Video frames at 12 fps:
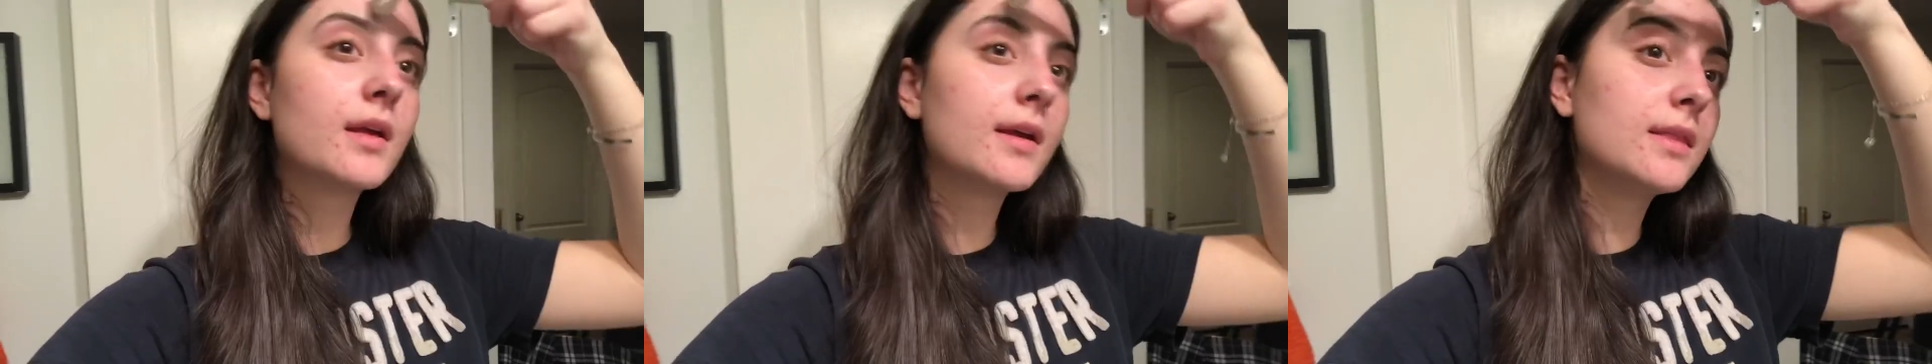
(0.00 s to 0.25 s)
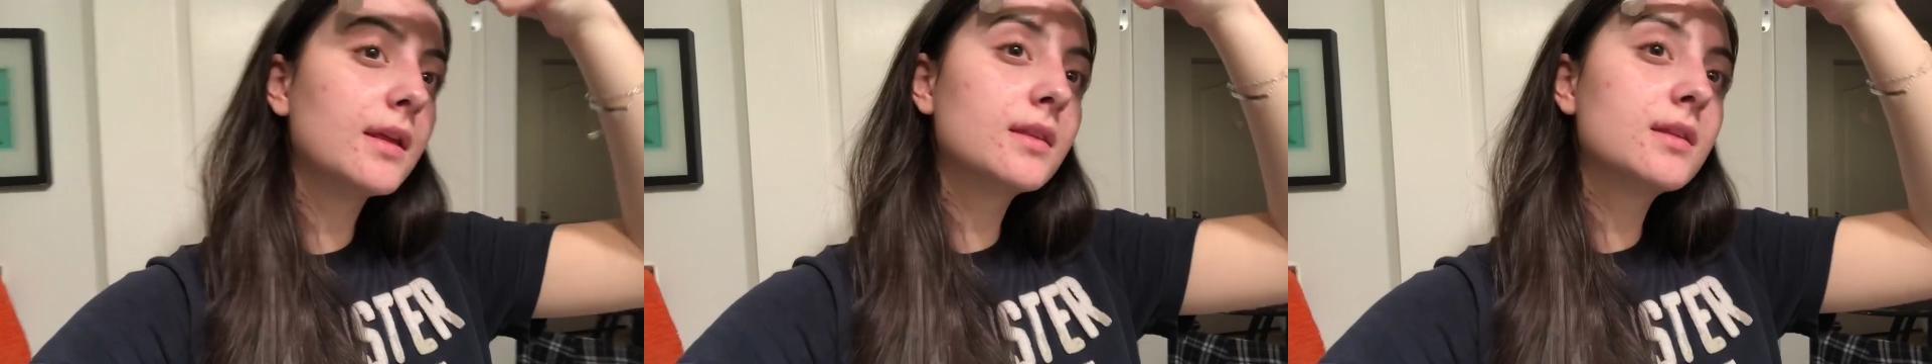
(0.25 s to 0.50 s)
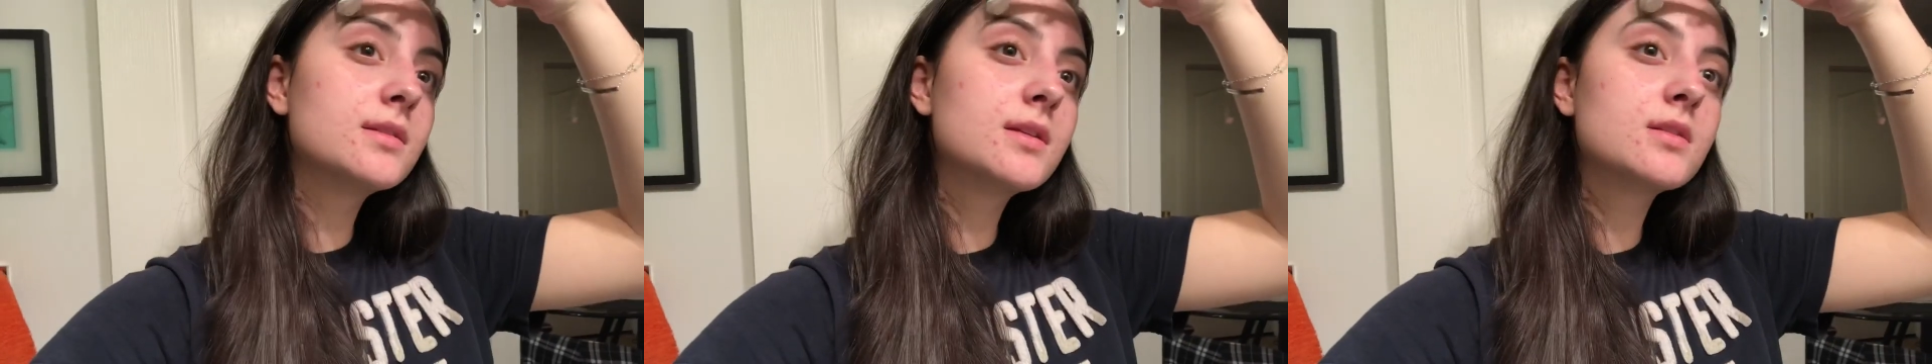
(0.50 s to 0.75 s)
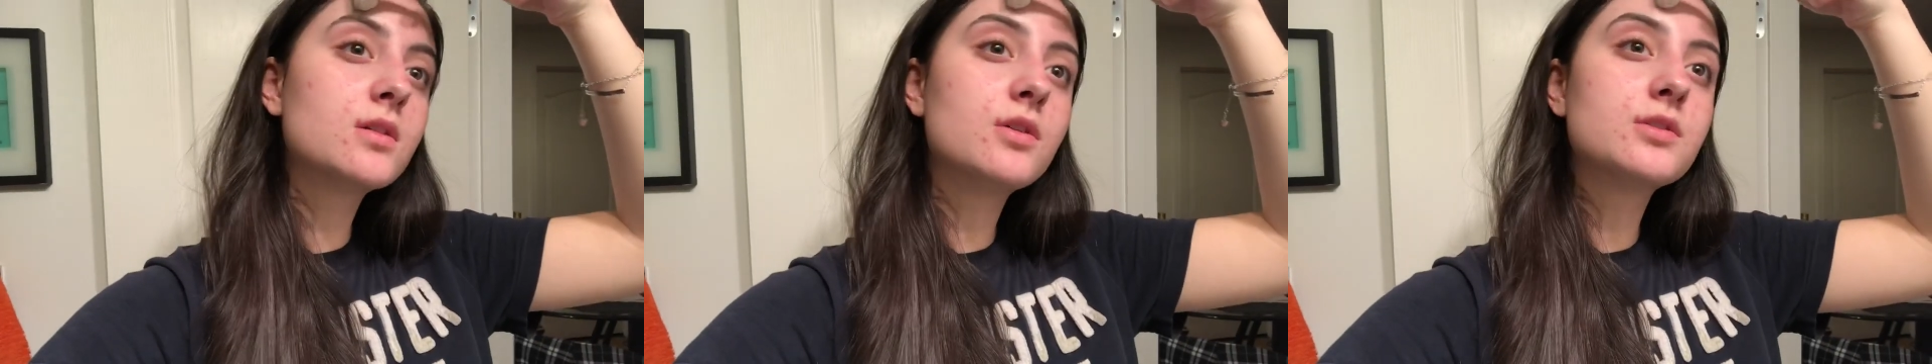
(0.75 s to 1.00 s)
I think this
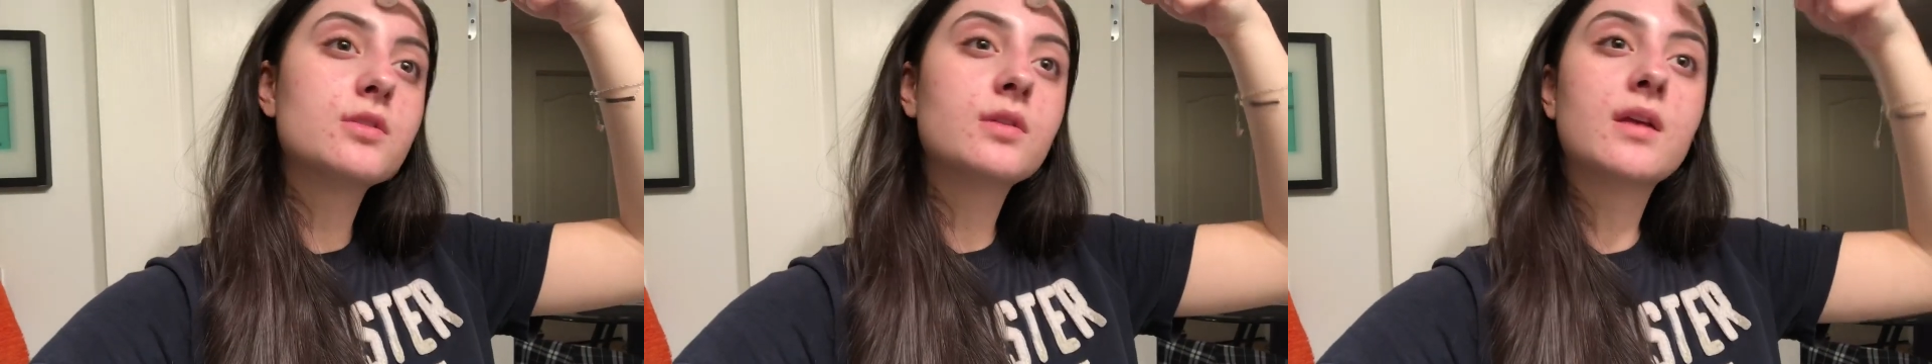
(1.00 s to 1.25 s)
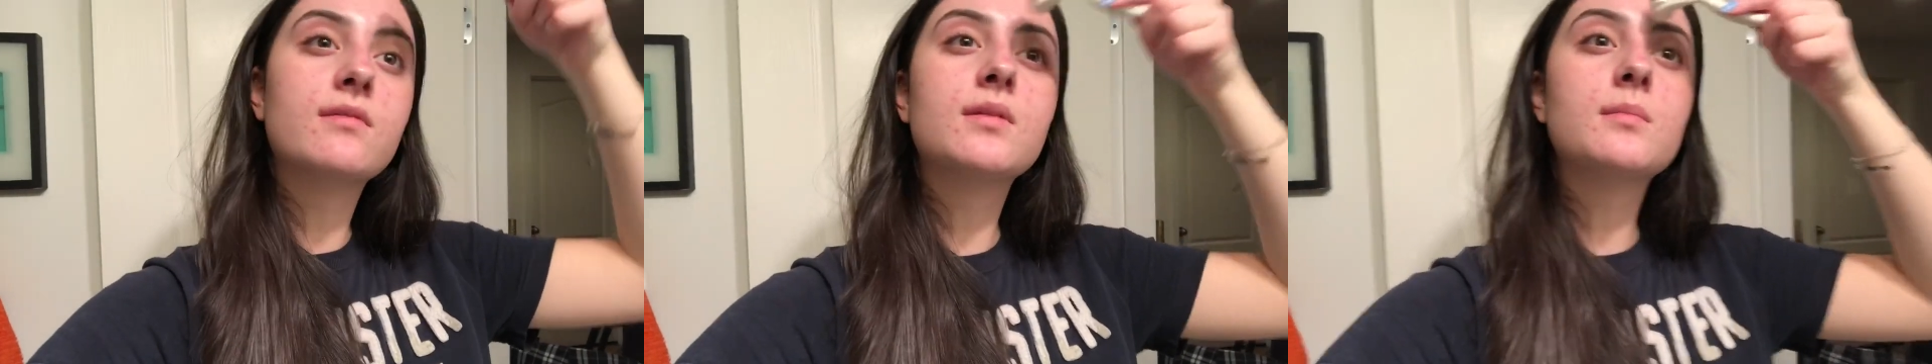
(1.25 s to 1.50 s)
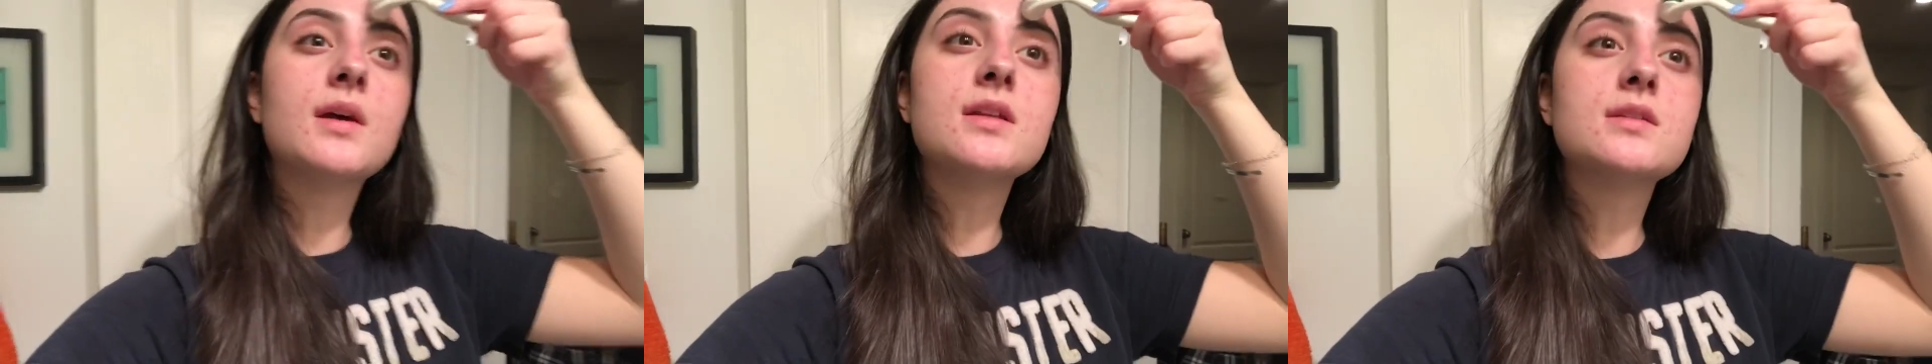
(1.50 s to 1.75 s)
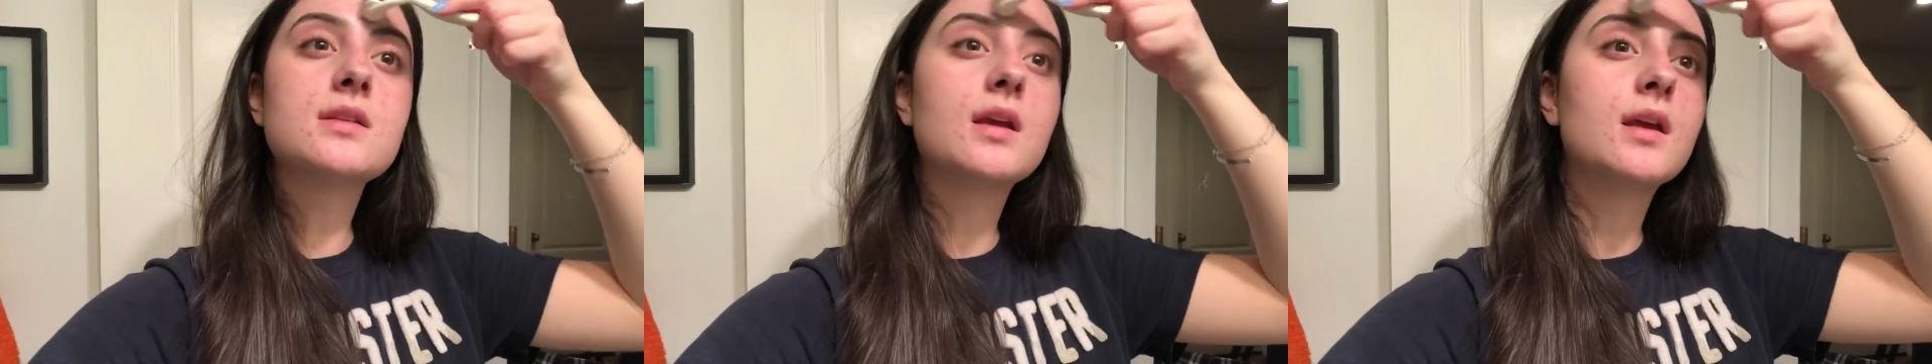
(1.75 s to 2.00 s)
has also given my
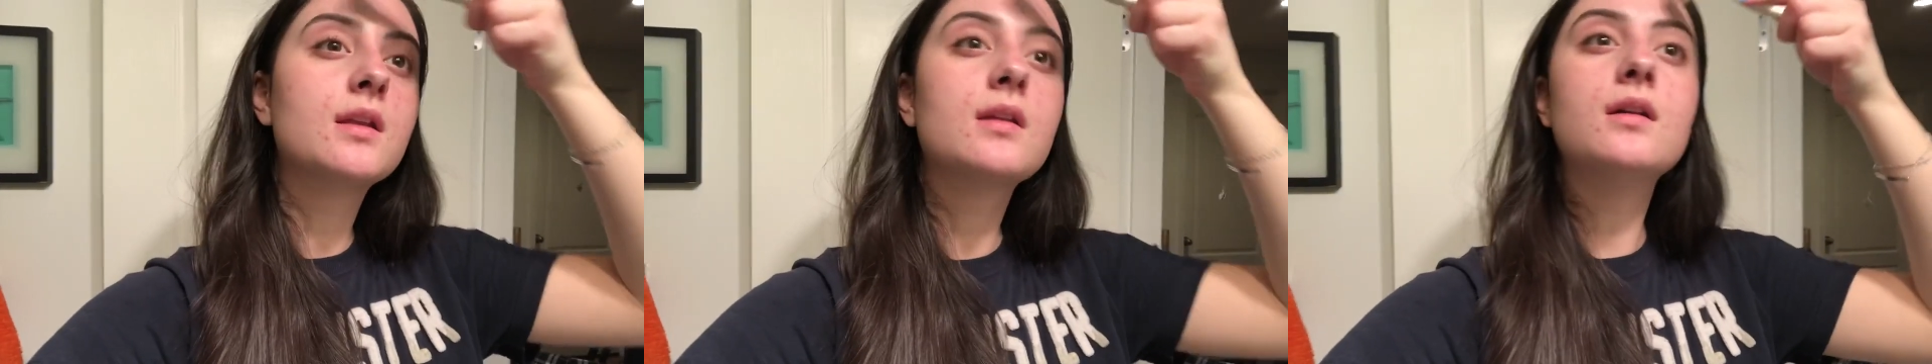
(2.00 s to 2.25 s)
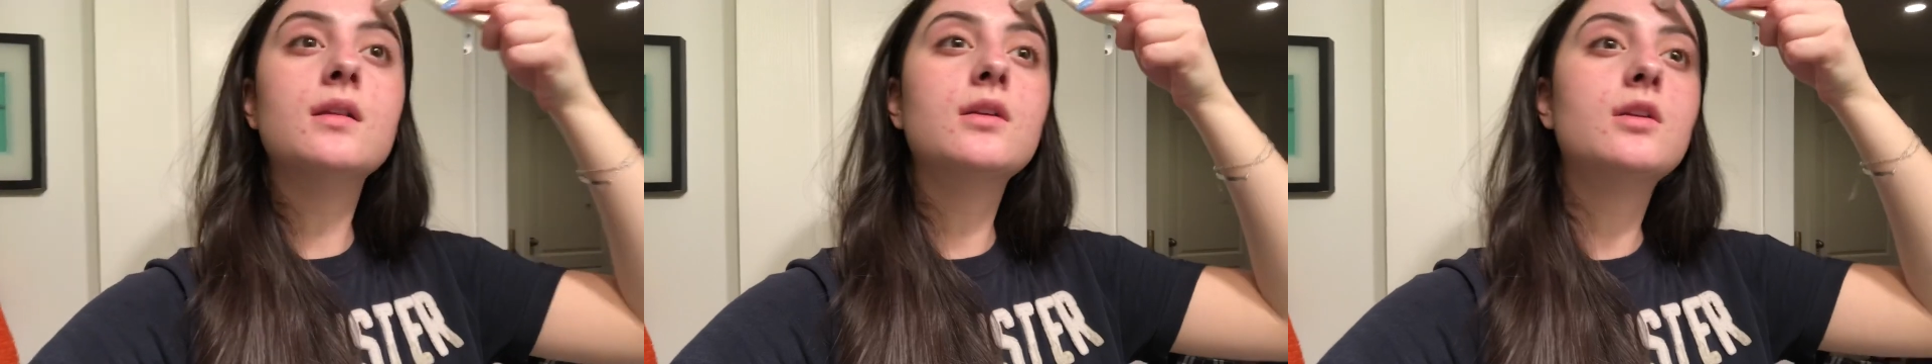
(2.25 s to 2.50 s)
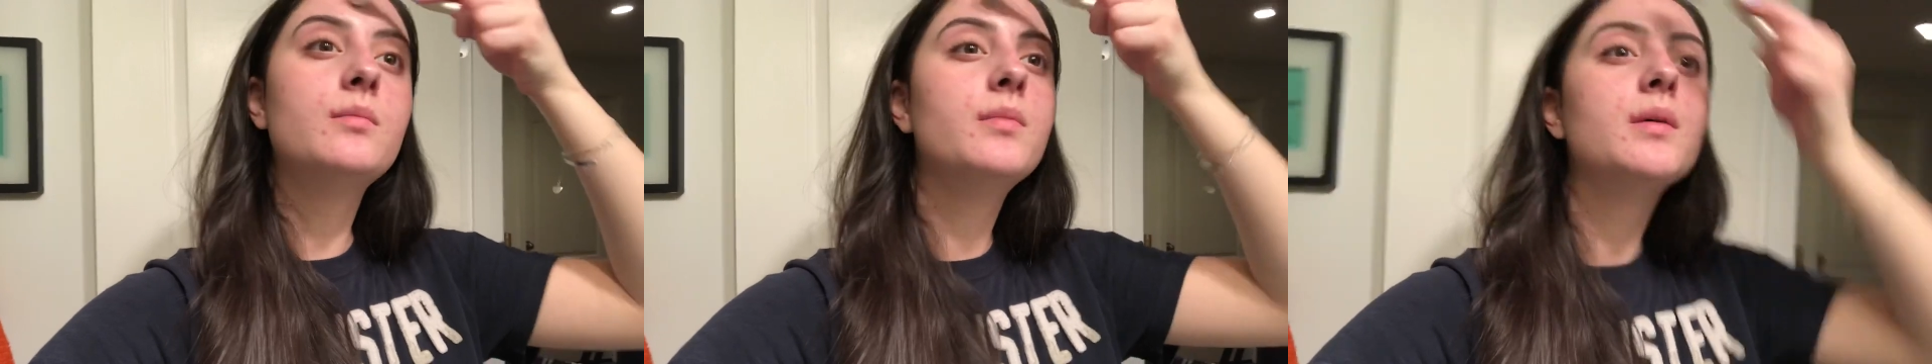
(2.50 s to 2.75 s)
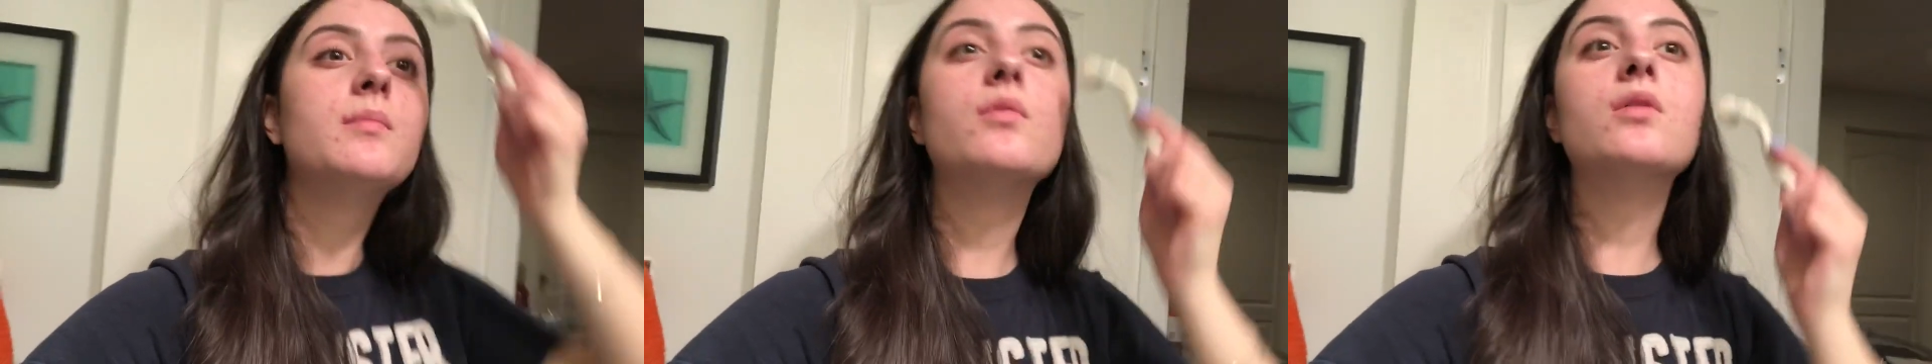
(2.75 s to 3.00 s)
skin a little
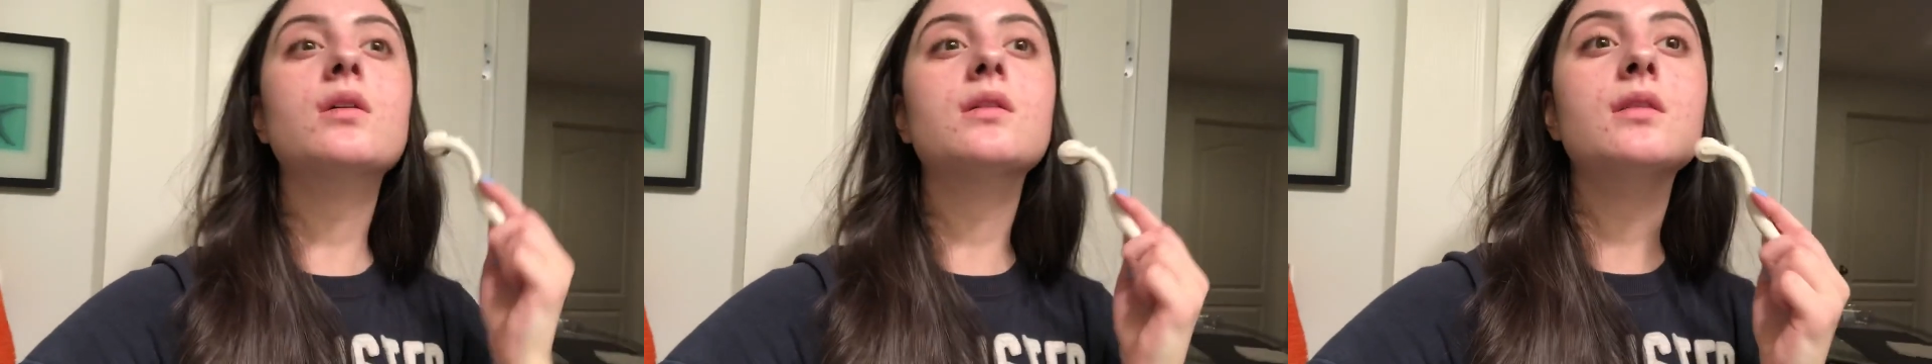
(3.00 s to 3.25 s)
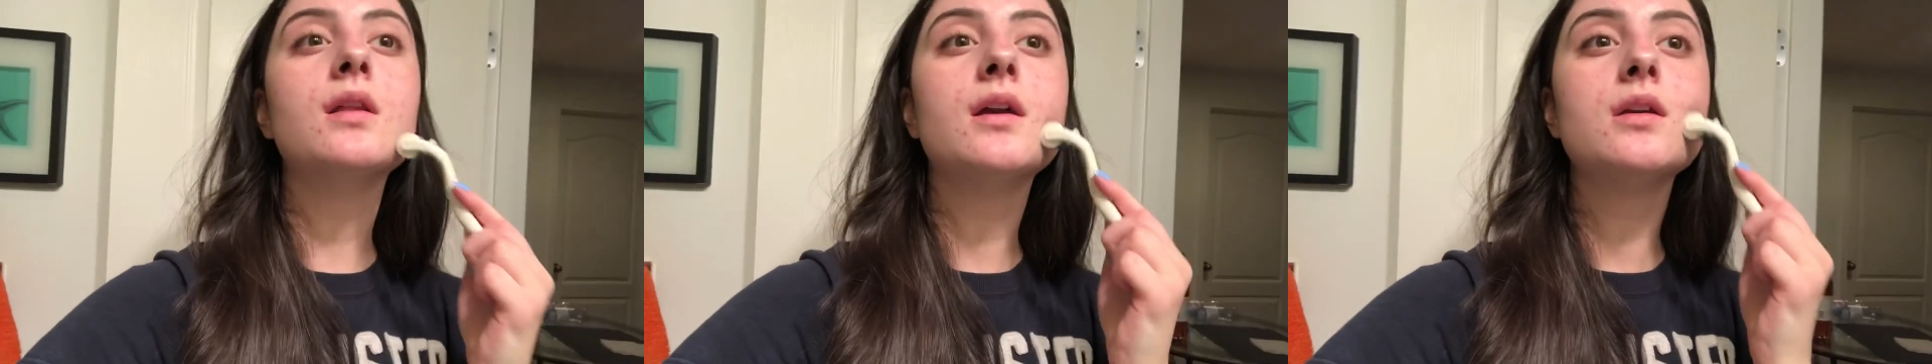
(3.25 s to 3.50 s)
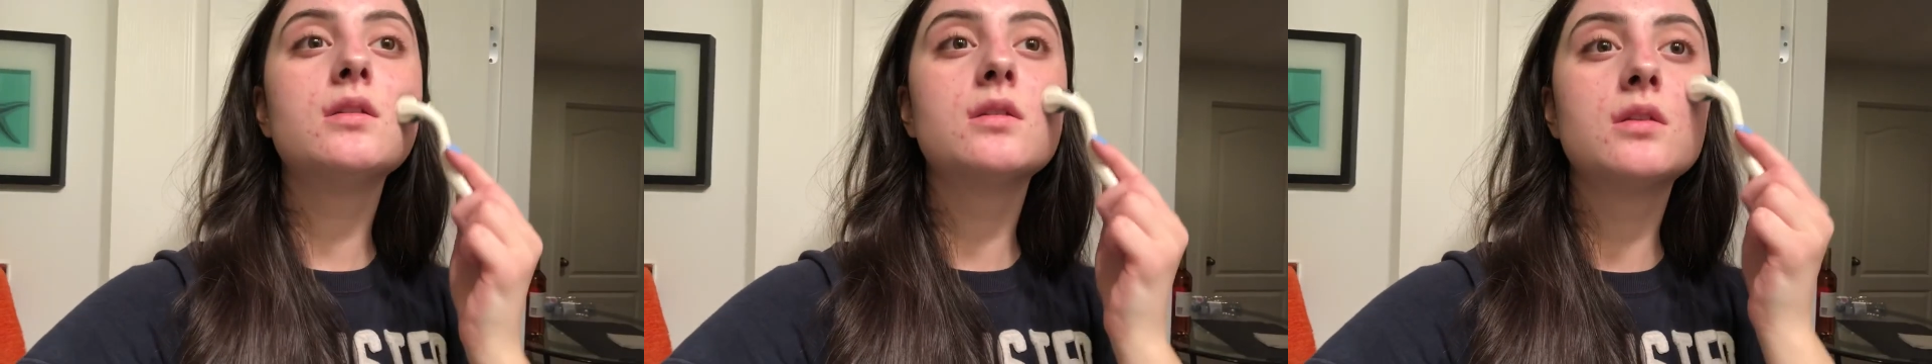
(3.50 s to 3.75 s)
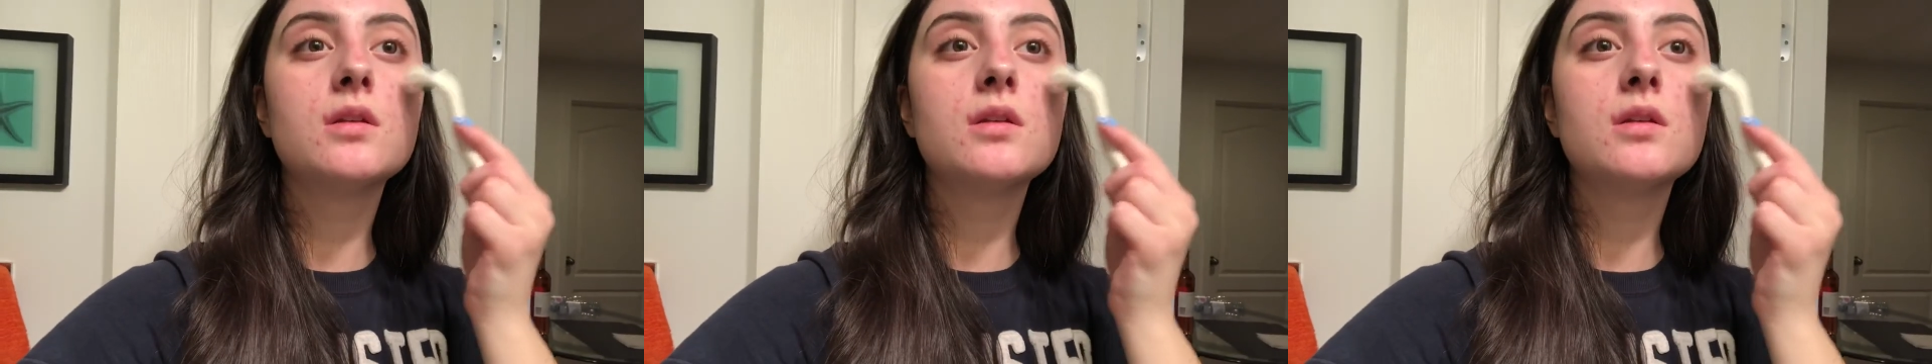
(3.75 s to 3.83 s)
bit more light